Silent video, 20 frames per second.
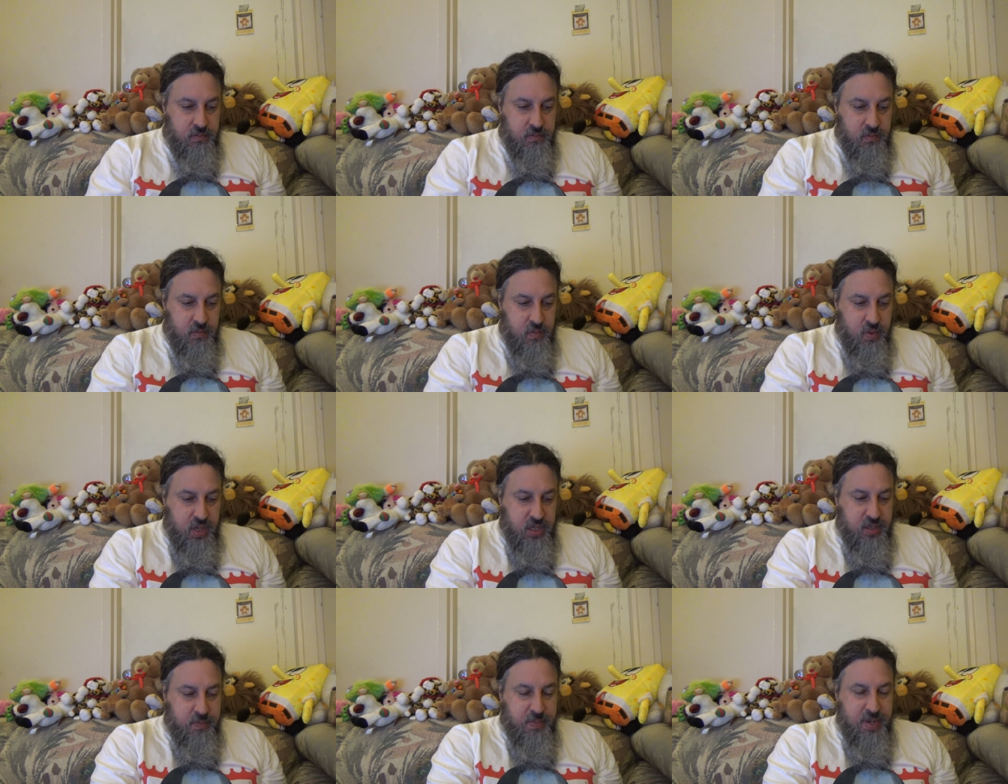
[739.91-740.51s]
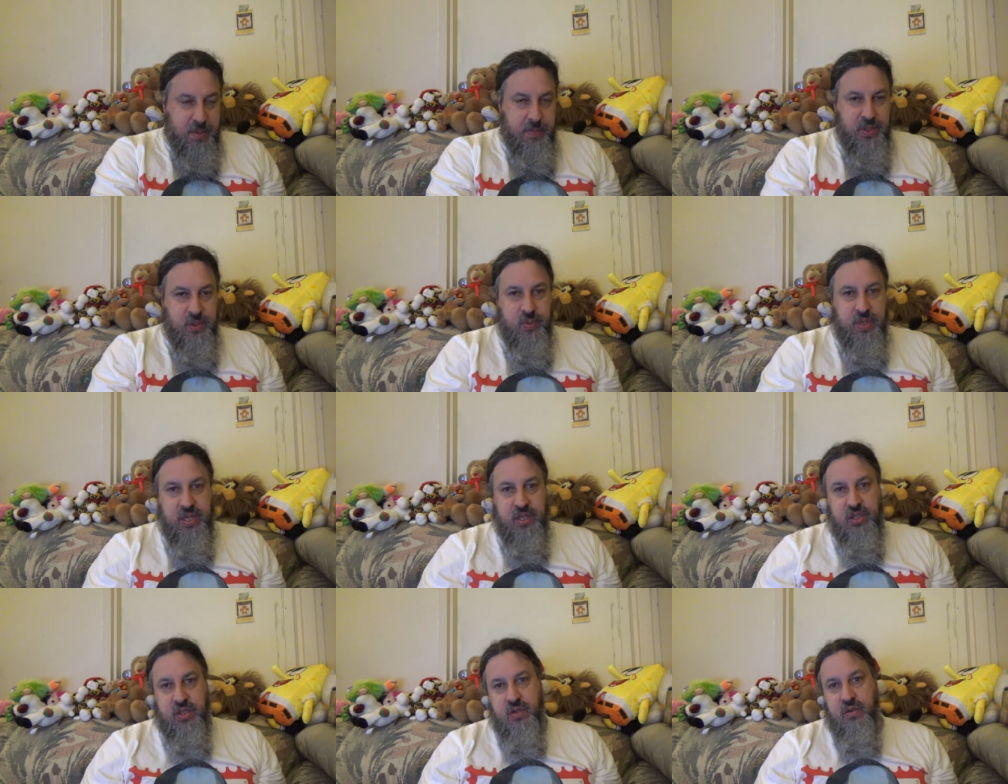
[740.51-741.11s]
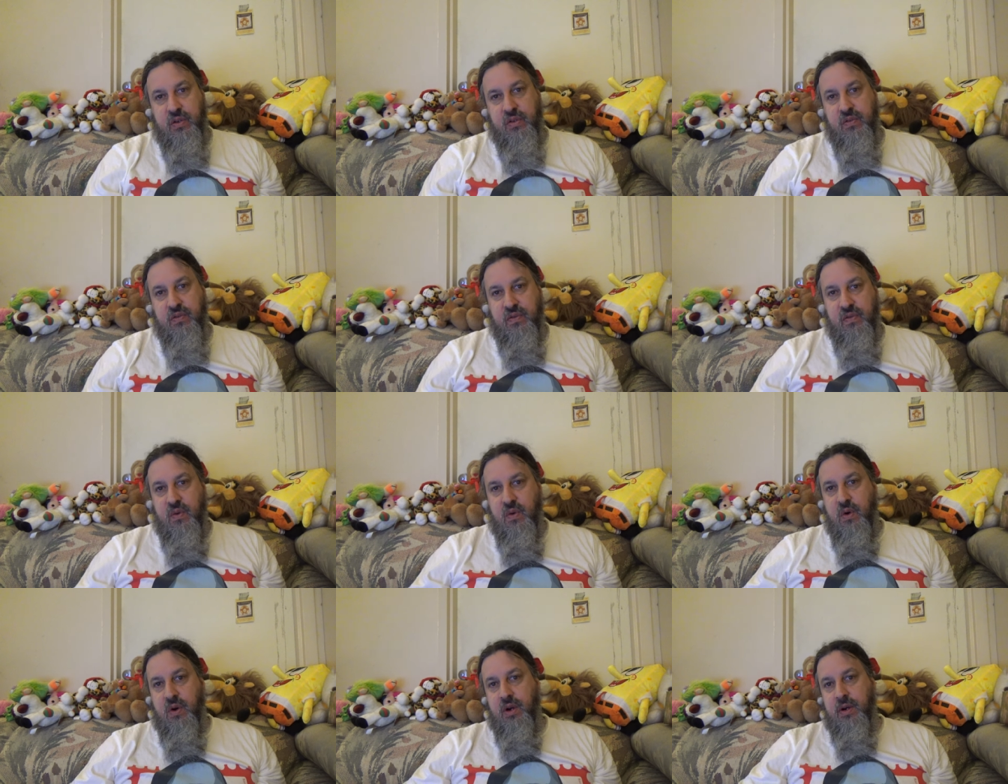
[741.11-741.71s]
Went to bed between 2 and
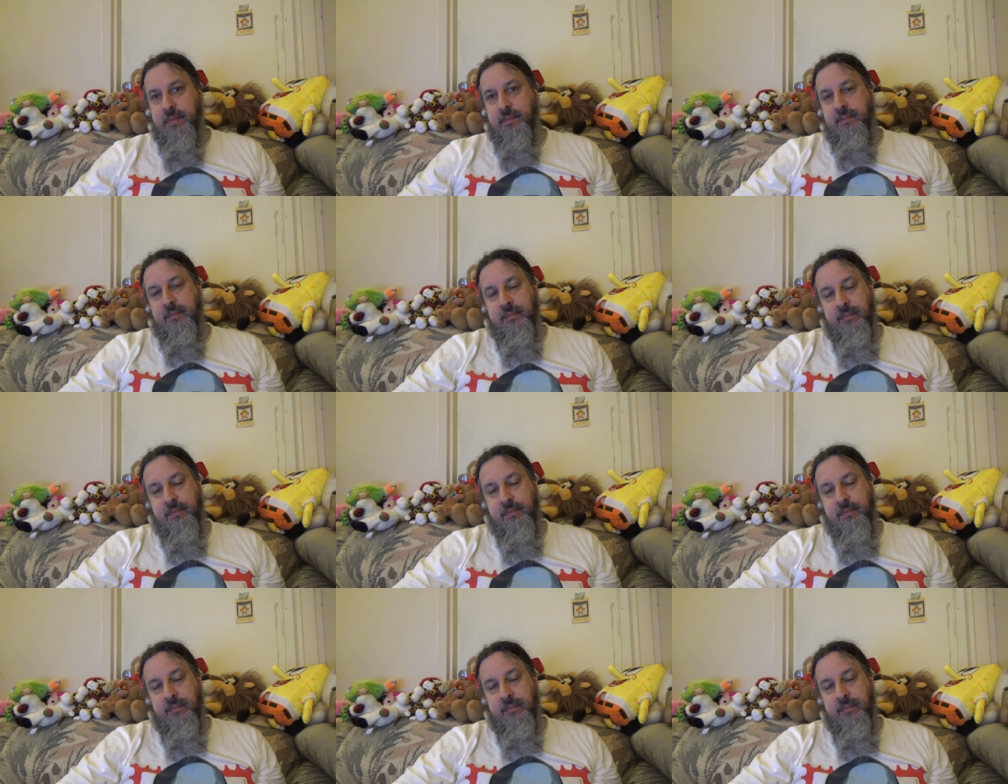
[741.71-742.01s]
4.